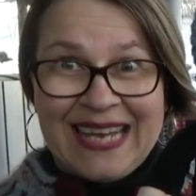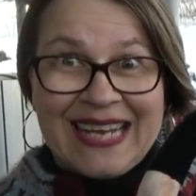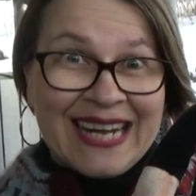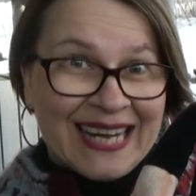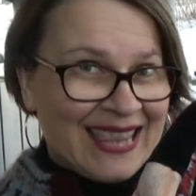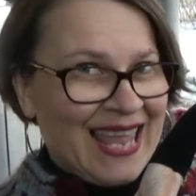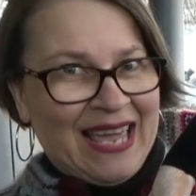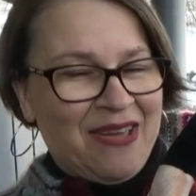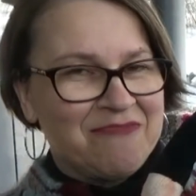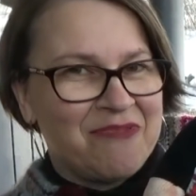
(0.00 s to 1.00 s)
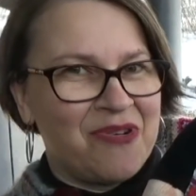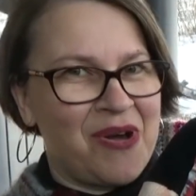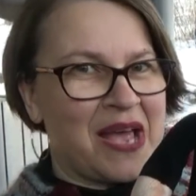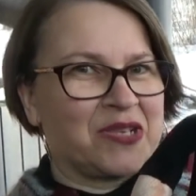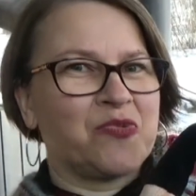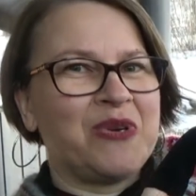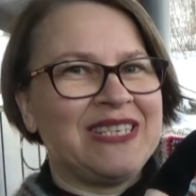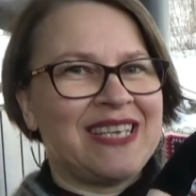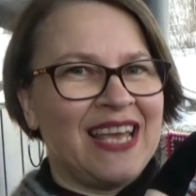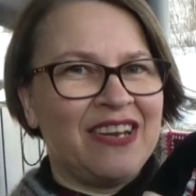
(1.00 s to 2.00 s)
Krtek, or as we
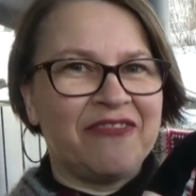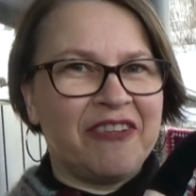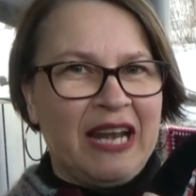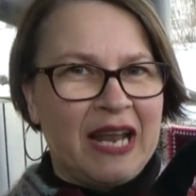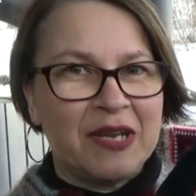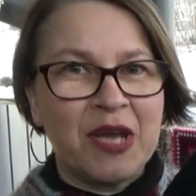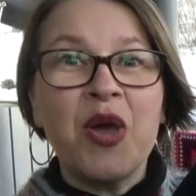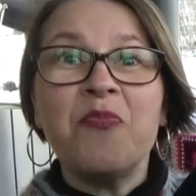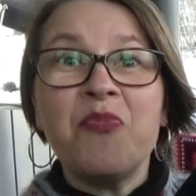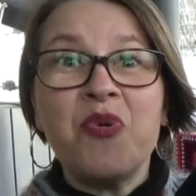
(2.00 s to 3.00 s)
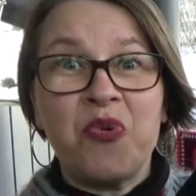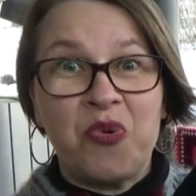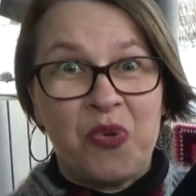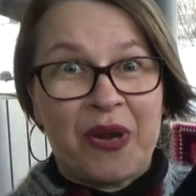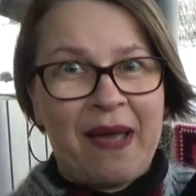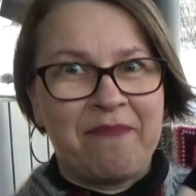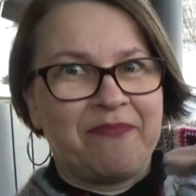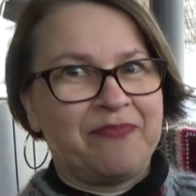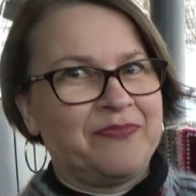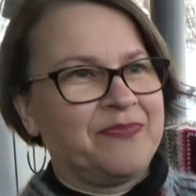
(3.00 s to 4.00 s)
say in Finland, myyrä.
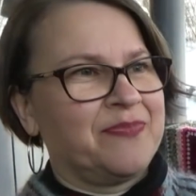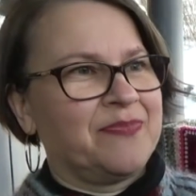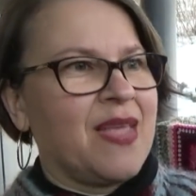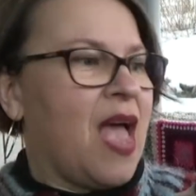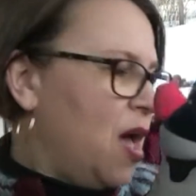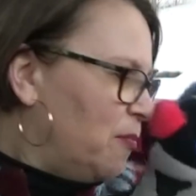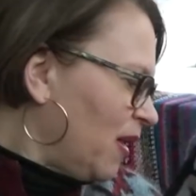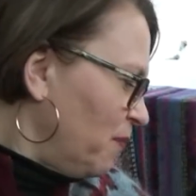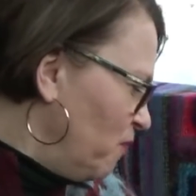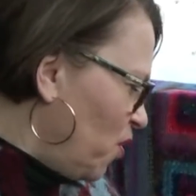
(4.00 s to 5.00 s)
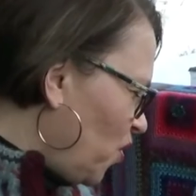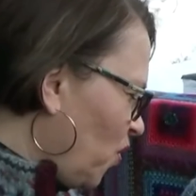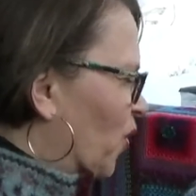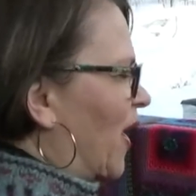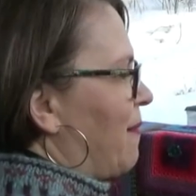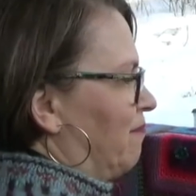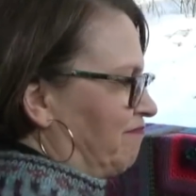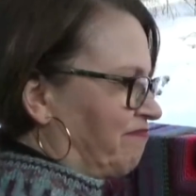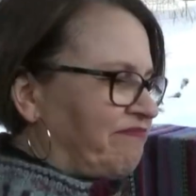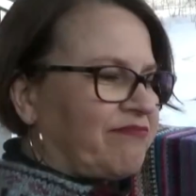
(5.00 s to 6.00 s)
But myyrä,
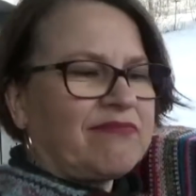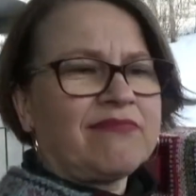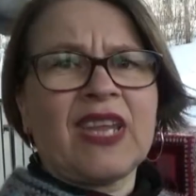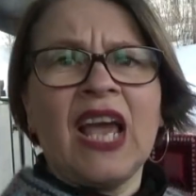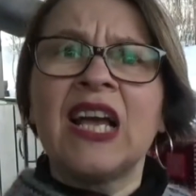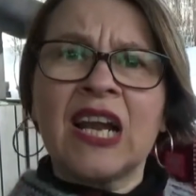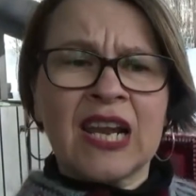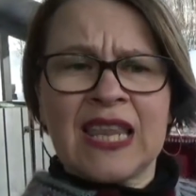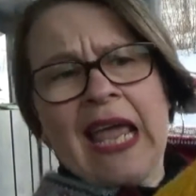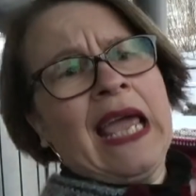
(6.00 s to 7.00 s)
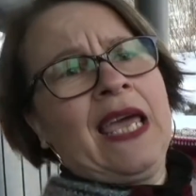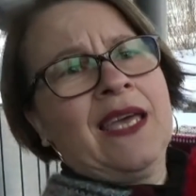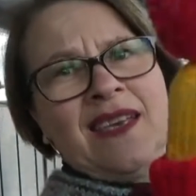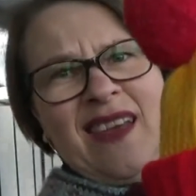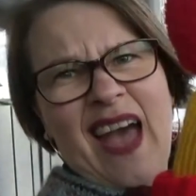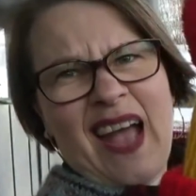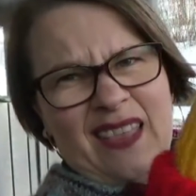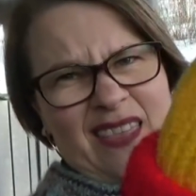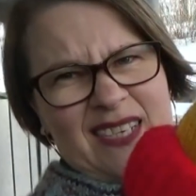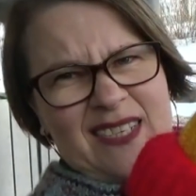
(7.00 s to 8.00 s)
Krtek, had
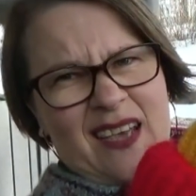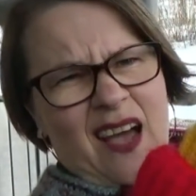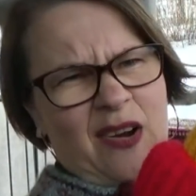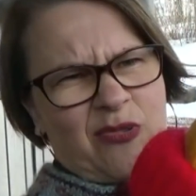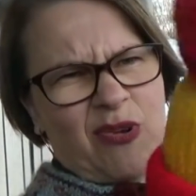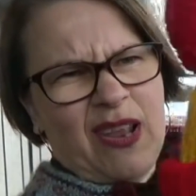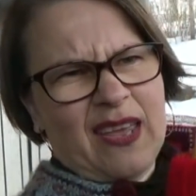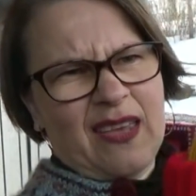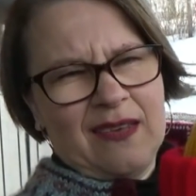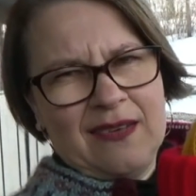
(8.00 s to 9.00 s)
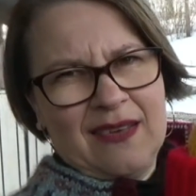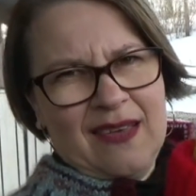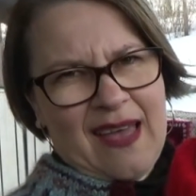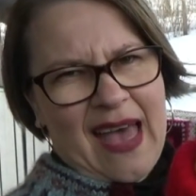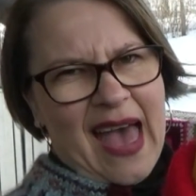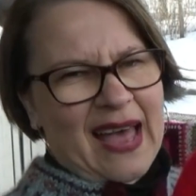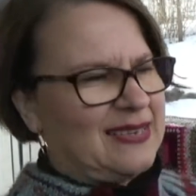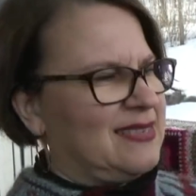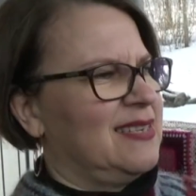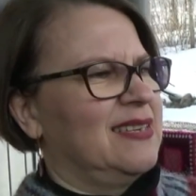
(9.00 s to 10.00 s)
this acrylic
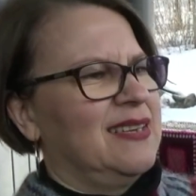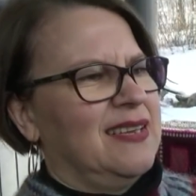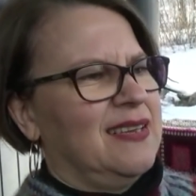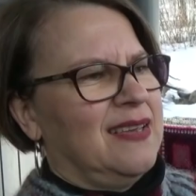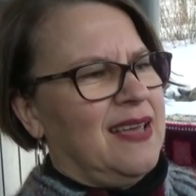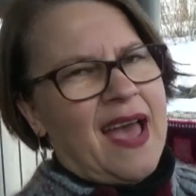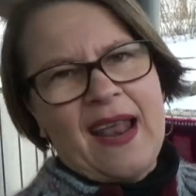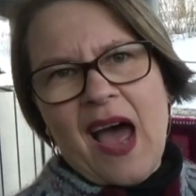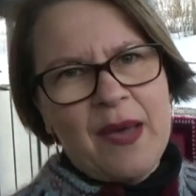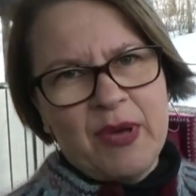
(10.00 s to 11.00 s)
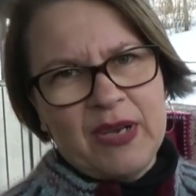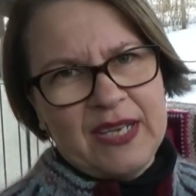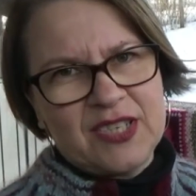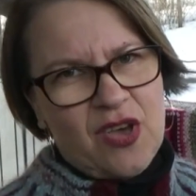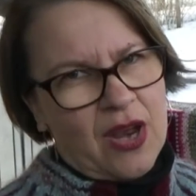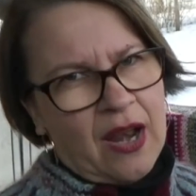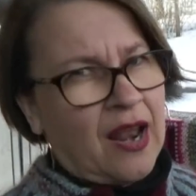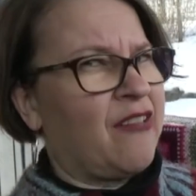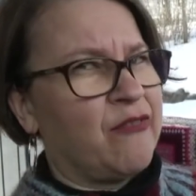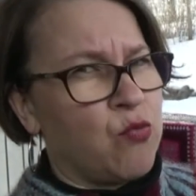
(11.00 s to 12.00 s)
hat. And I'm a knitter and I
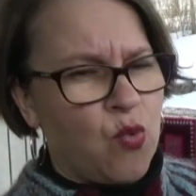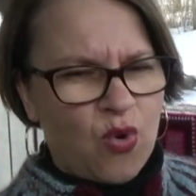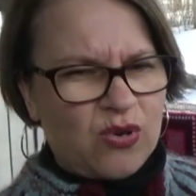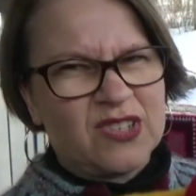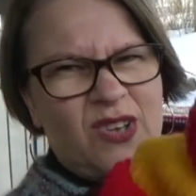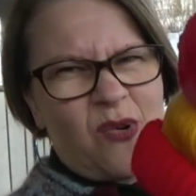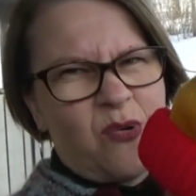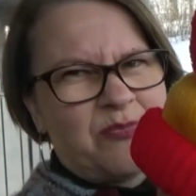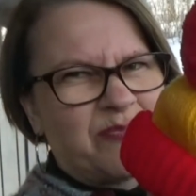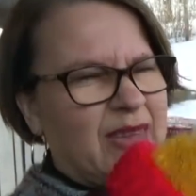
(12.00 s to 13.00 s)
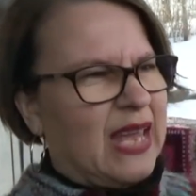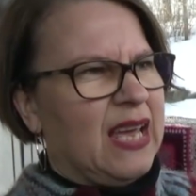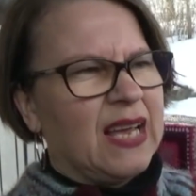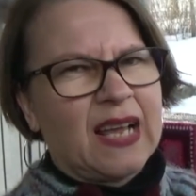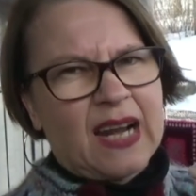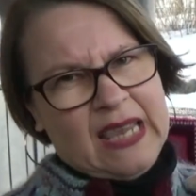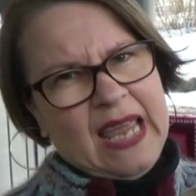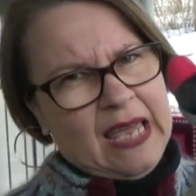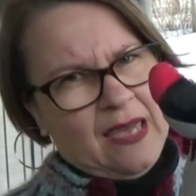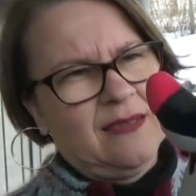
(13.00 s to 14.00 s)
love wool, so
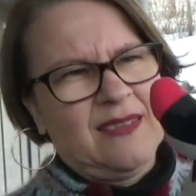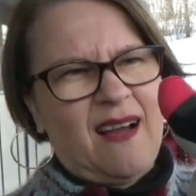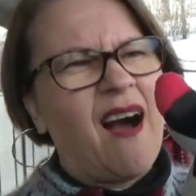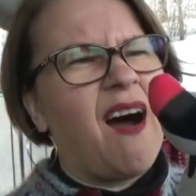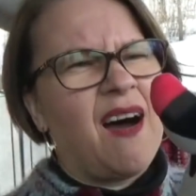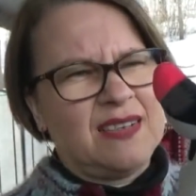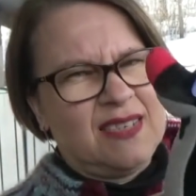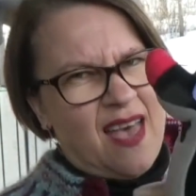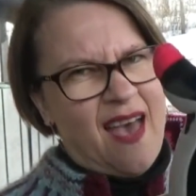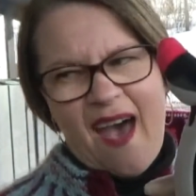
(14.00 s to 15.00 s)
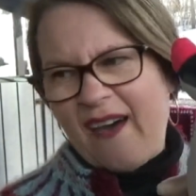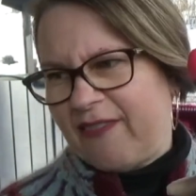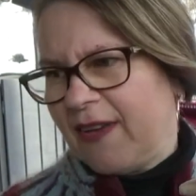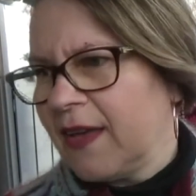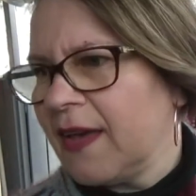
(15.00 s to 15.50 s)
Krtek can't have